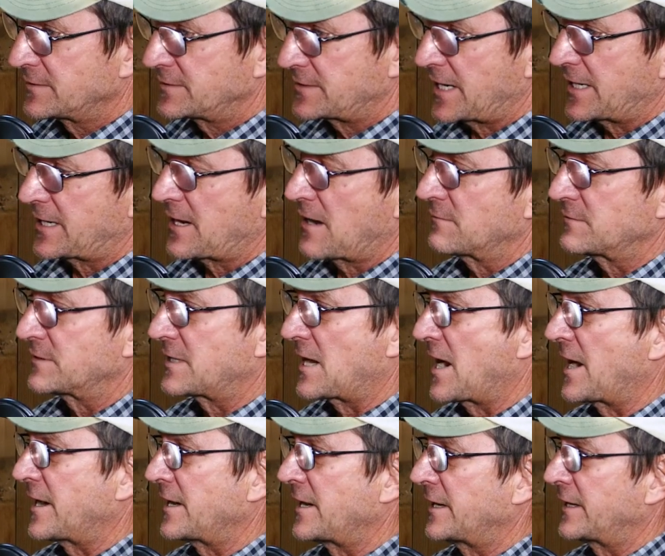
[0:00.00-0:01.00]
takeout
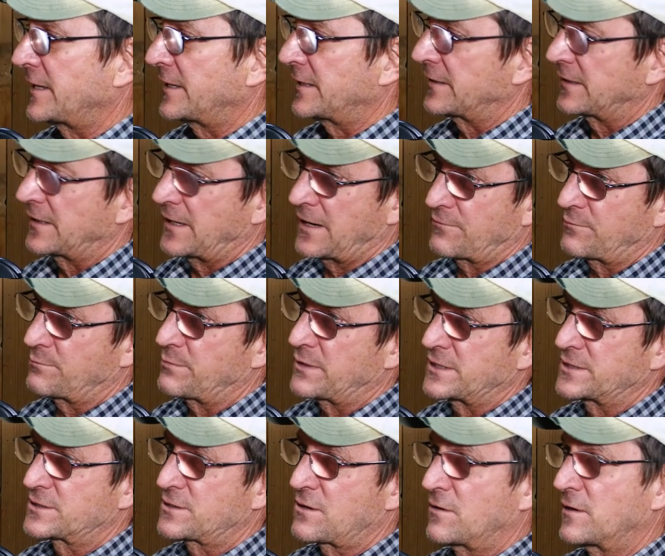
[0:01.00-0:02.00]
dining,
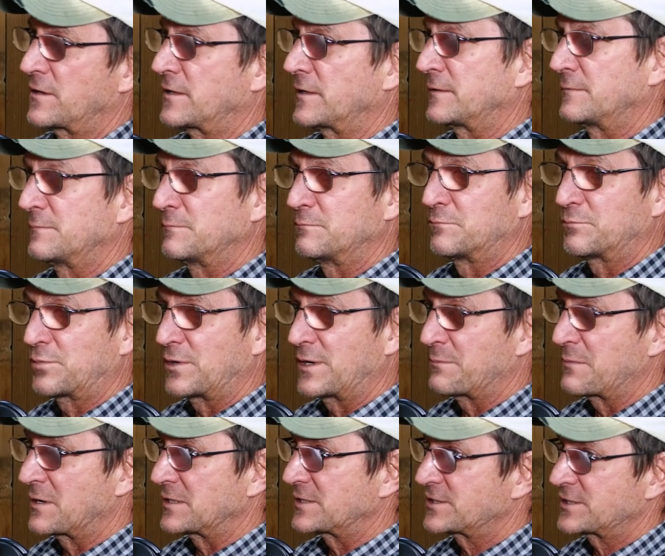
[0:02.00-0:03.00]
everybody's gone to
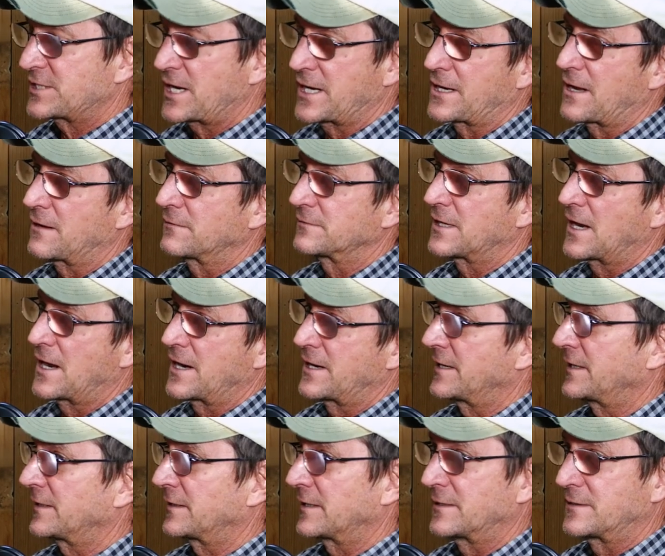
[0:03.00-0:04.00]
pretty much takeout
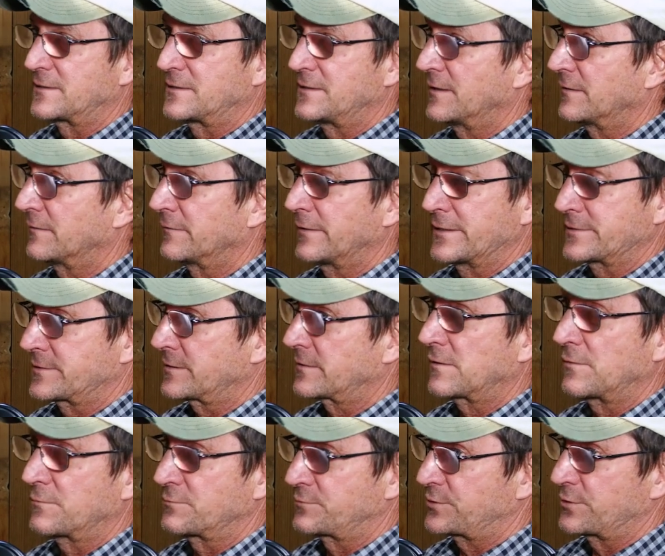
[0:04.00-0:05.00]
dining that, you know,
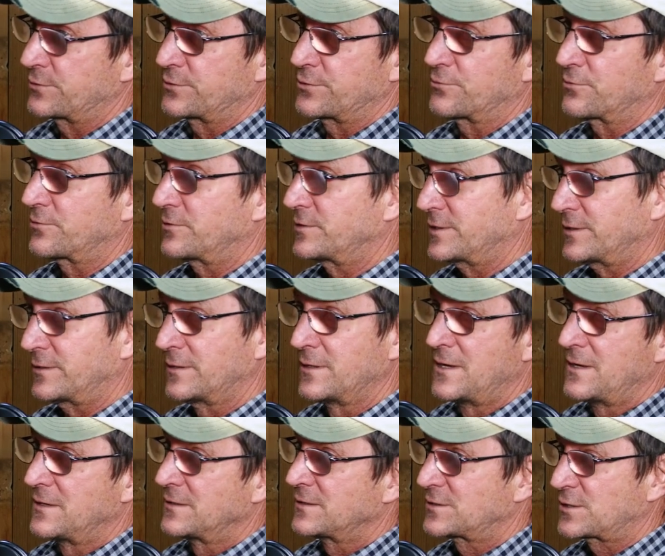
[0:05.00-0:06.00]
hasn't closed their doors.
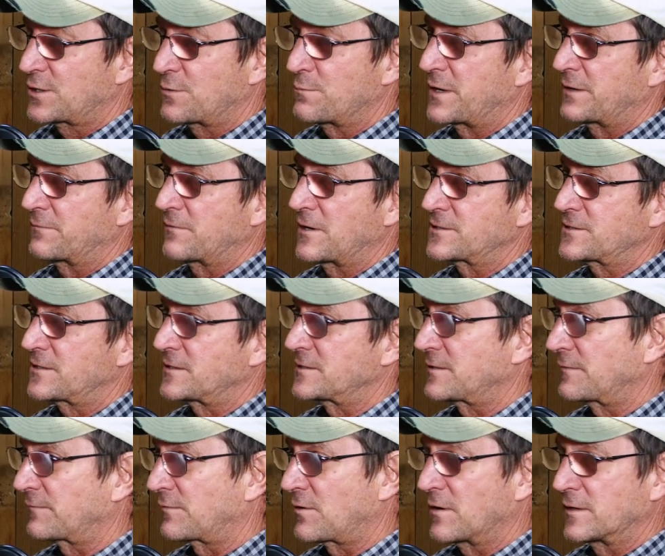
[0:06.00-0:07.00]
So many
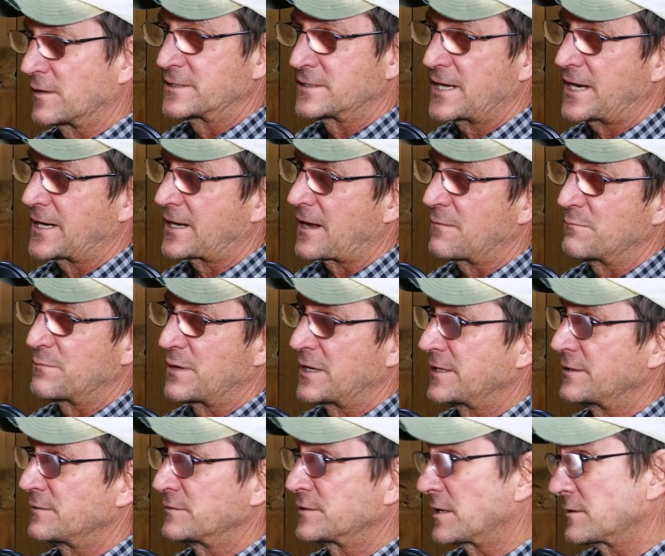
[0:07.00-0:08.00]
restaurants have to takeout
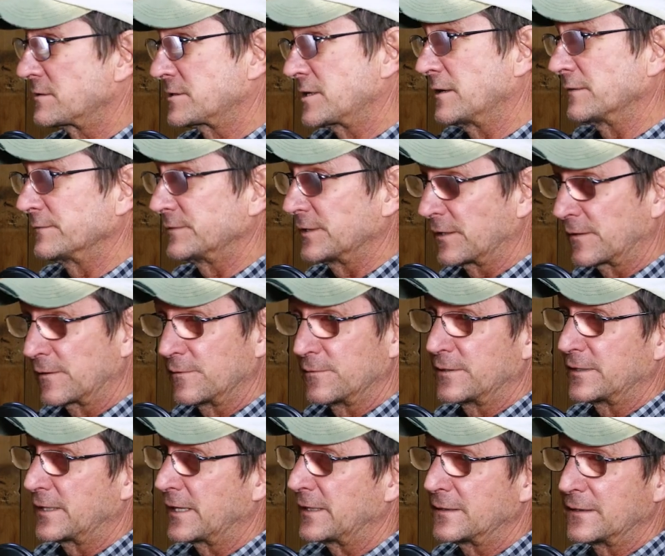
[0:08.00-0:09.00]
menus, ourselves
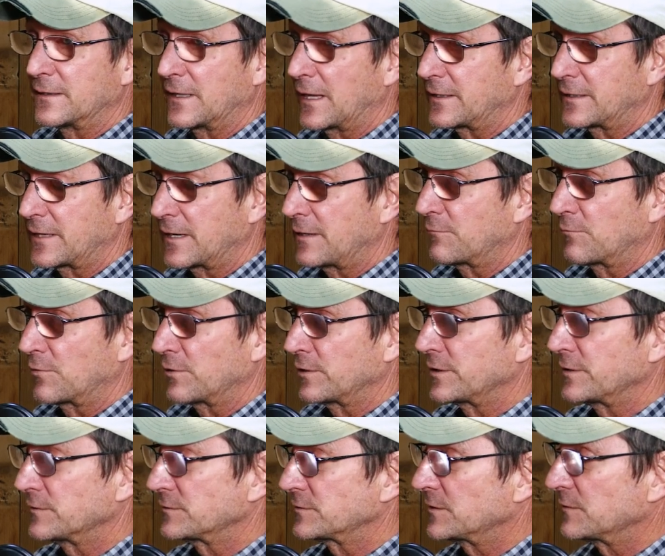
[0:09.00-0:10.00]
included, that, that didn't
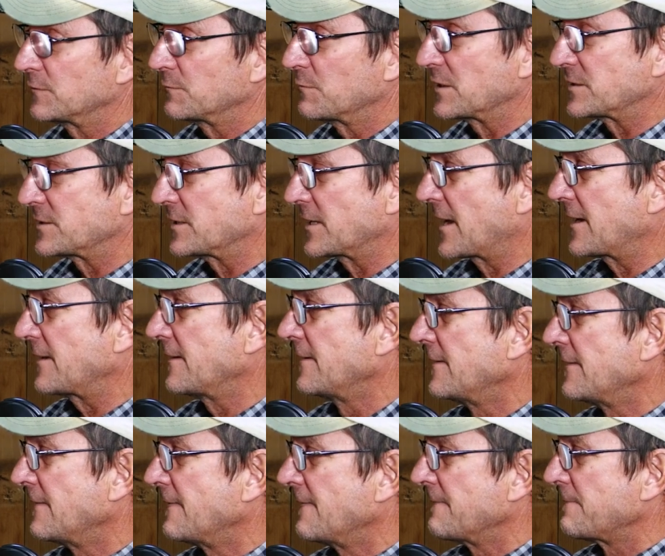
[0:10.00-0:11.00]
really used to do much of that.
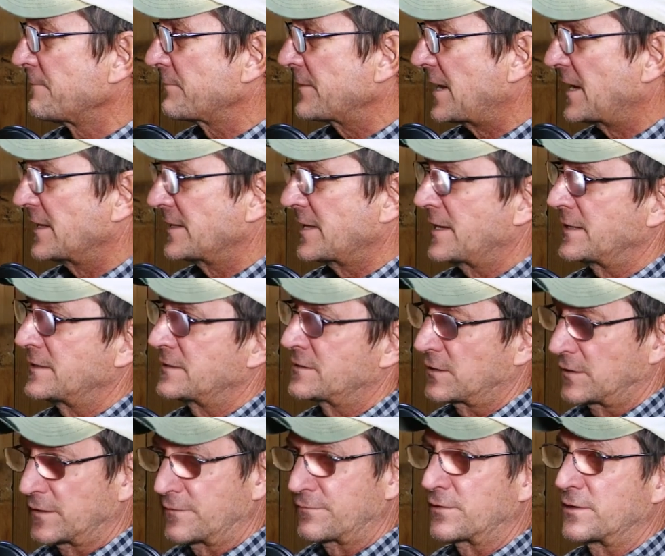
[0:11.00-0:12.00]
And then
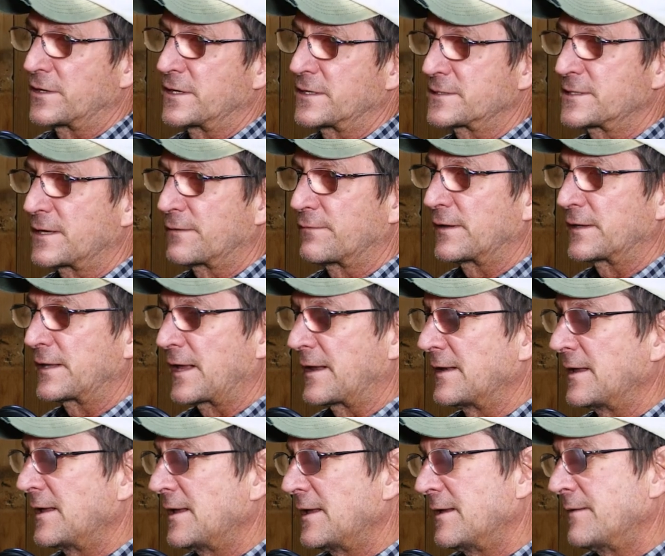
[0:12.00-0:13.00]
delivery and stuff like
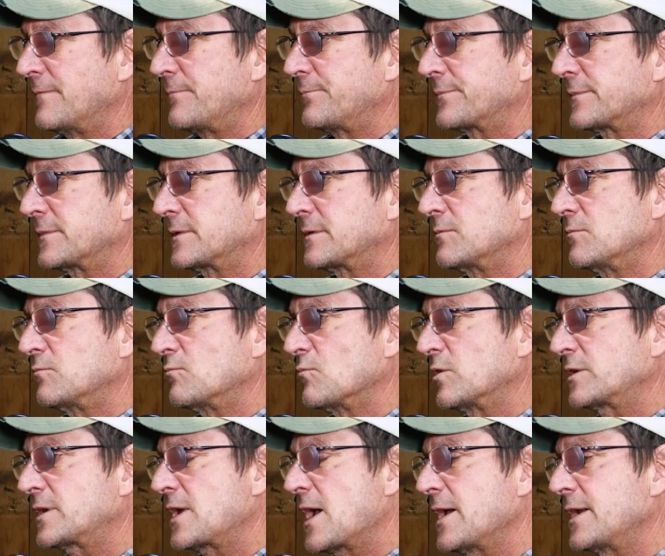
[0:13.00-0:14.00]
that.
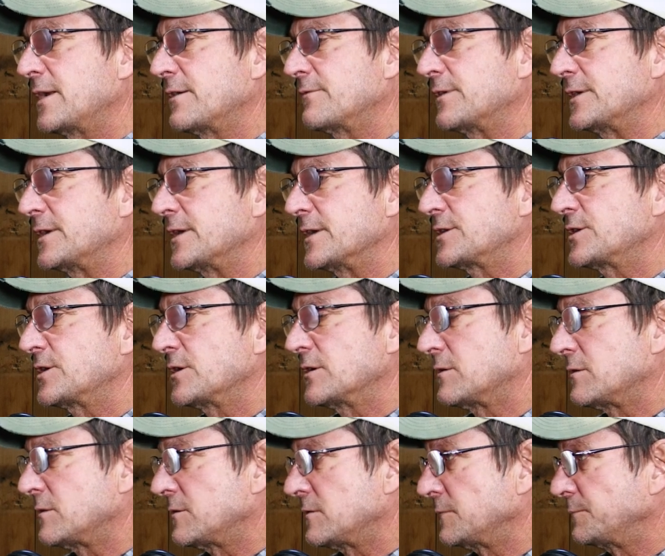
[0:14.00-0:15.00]
What kind of
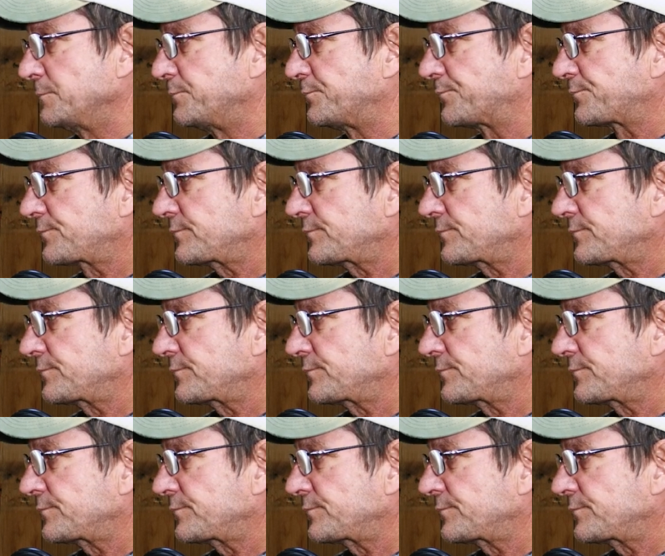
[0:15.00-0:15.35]
additional